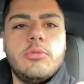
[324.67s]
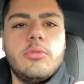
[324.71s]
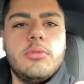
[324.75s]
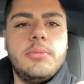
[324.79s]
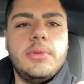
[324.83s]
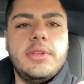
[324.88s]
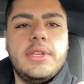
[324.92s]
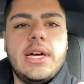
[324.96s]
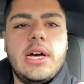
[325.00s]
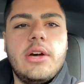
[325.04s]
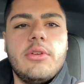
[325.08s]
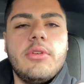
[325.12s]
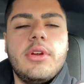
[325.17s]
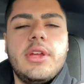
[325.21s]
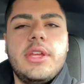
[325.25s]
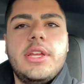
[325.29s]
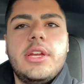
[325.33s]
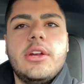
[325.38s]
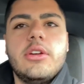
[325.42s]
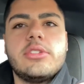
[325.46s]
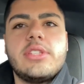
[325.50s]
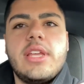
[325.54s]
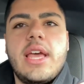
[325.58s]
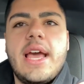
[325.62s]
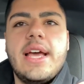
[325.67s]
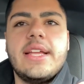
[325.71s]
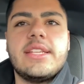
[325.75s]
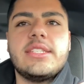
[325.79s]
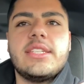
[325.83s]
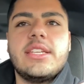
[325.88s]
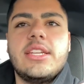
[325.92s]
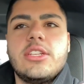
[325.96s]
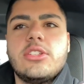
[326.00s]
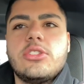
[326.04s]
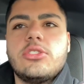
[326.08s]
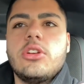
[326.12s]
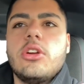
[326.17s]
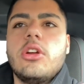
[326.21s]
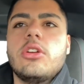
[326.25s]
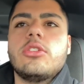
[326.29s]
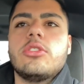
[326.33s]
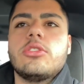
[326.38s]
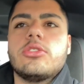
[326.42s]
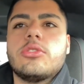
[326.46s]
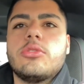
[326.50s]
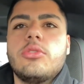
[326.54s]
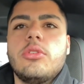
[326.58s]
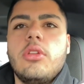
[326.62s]
would be down right here. It's at
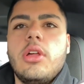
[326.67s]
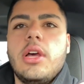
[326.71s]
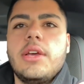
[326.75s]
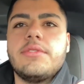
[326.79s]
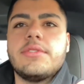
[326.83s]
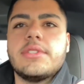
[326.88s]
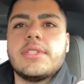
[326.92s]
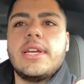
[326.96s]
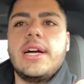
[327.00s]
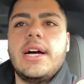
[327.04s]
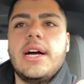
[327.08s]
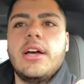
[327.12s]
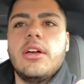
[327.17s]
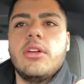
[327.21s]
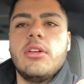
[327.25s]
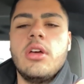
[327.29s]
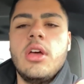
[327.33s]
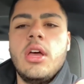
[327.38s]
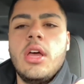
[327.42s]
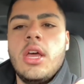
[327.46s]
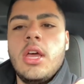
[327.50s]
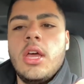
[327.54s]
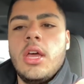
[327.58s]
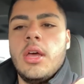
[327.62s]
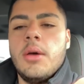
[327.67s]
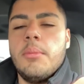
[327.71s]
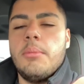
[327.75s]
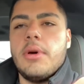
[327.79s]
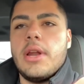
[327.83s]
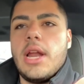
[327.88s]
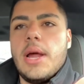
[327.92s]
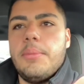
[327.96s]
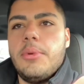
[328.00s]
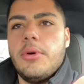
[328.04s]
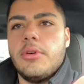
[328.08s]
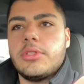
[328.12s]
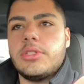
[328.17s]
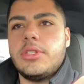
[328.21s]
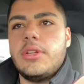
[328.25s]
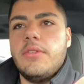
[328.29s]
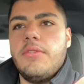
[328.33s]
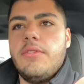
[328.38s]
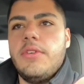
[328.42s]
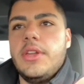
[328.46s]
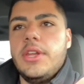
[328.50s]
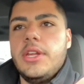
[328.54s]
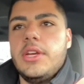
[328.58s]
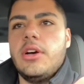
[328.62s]
@sinister_lifestyle. But I posted a
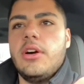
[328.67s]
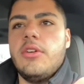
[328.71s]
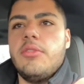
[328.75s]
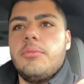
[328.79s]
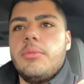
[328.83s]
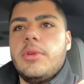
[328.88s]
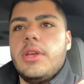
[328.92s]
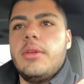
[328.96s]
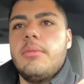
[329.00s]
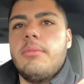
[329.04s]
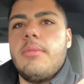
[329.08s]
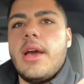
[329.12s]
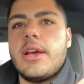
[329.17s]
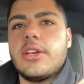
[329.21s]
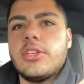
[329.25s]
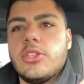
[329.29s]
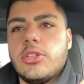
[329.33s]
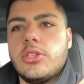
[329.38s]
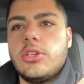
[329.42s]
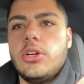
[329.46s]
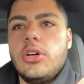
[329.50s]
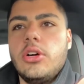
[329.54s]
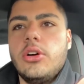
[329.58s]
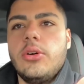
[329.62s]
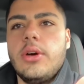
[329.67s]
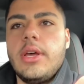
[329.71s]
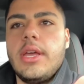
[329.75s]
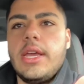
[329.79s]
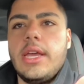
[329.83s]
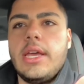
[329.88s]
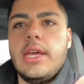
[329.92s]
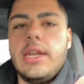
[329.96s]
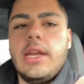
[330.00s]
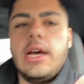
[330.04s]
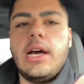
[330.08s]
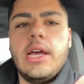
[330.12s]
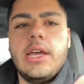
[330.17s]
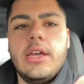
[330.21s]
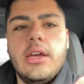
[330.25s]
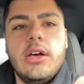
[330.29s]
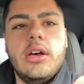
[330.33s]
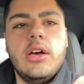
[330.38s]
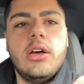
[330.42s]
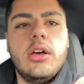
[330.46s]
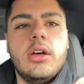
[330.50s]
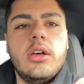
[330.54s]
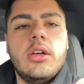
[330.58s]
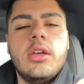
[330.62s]
video of me in Mexico and
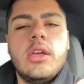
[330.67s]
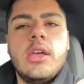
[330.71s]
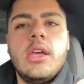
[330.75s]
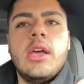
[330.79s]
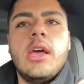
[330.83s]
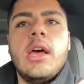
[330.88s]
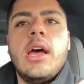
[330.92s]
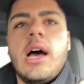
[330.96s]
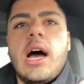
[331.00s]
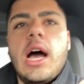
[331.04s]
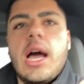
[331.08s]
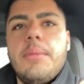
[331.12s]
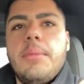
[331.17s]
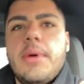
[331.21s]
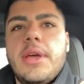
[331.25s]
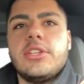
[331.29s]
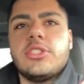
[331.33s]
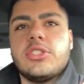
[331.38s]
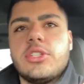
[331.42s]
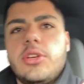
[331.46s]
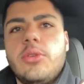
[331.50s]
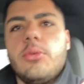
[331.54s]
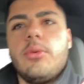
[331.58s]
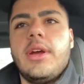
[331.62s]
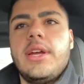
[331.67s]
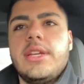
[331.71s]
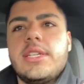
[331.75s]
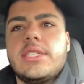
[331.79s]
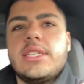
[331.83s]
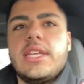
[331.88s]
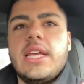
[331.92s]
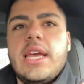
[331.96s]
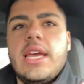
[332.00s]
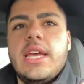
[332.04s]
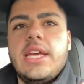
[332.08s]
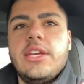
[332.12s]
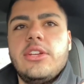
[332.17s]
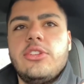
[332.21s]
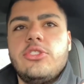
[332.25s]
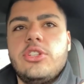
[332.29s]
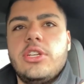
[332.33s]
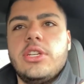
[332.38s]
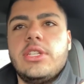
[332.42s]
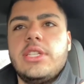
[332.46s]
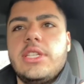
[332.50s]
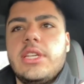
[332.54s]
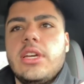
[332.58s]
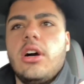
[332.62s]
I basically raced a
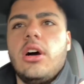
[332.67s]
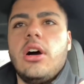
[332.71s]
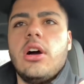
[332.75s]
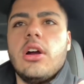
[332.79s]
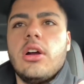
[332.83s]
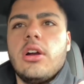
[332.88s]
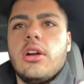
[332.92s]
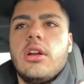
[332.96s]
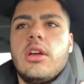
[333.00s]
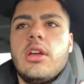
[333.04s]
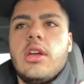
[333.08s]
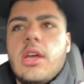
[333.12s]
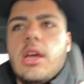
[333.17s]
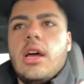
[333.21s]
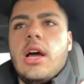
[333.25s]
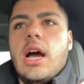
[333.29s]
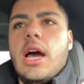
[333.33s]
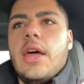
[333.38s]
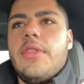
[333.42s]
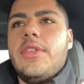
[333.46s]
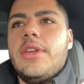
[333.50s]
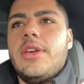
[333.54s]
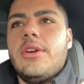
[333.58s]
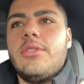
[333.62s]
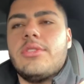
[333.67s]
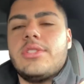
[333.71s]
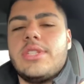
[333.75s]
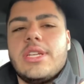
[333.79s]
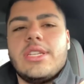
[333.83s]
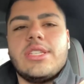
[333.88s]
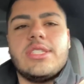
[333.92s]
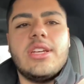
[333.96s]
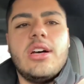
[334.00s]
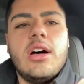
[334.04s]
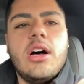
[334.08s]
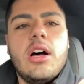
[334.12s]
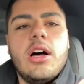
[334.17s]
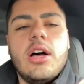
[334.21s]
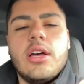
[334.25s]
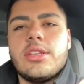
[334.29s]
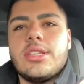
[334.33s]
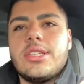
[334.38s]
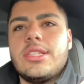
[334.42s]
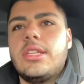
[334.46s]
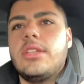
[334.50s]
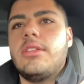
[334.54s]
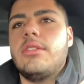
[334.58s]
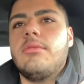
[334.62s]
GTR. I think it was
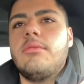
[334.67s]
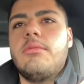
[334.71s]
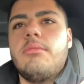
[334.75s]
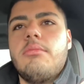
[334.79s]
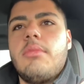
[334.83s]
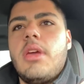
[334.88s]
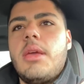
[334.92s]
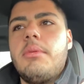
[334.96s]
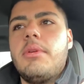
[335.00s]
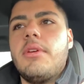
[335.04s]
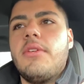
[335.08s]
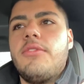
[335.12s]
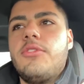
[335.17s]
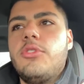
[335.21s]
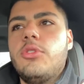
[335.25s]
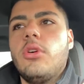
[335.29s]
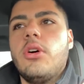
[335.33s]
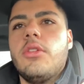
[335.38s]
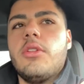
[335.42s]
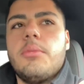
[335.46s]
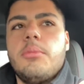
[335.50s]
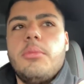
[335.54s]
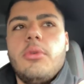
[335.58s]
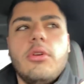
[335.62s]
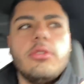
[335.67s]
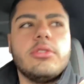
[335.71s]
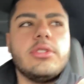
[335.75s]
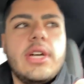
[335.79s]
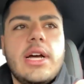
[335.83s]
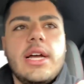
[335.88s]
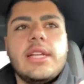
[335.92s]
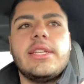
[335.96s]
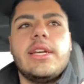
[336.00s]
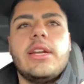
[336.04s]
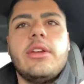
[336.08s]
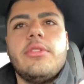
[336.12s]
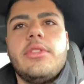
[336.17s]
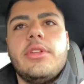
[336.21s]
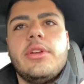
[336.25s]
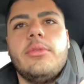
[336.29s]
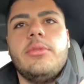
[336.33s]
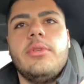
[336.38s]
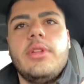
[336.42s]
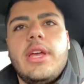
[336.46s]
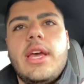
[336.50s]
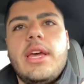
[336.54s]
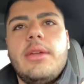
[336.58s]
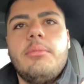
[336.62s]
exhaust and maybe a few other bolt times. I don't think it
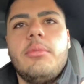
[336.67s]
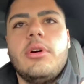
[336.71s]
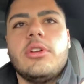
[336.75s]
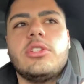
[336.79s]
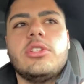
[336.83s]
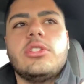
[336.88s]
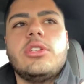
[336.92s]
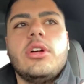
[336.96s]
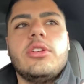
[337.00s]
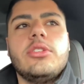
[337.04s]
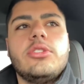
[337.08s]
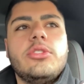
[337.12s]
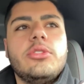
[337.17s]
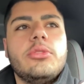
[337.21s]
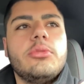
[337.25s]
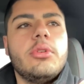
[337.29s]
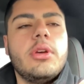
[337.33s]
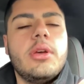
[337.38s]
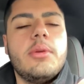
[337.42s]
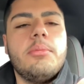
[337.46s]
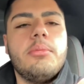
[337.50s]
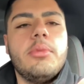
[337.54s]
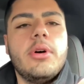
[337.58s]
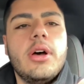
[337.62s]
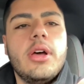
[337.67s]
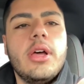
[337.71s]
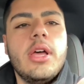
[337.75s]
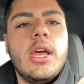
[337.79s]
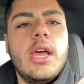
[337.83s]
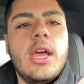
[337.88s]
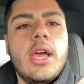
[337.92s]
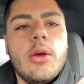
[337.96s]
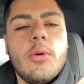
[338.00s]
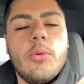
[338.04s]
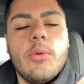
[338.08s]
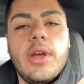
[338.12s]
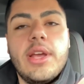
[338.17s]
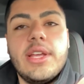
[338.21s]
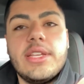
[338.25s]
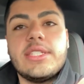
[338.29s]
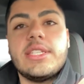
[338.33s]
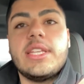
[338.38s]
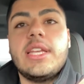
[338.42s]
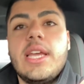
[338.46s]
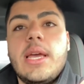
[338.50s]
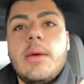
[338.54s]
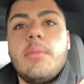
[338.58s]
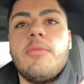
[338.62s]
really had much done to it, but
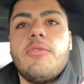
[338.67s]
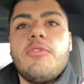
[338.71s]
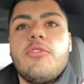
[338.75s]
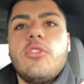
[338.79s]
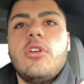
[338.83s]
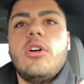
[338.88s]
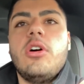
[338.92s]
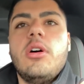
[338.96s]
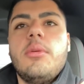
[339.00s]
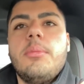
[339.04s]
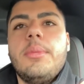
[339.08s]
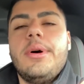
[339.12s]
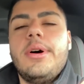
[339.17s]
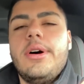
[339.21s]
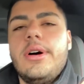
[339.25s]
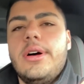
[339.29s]
raced him from,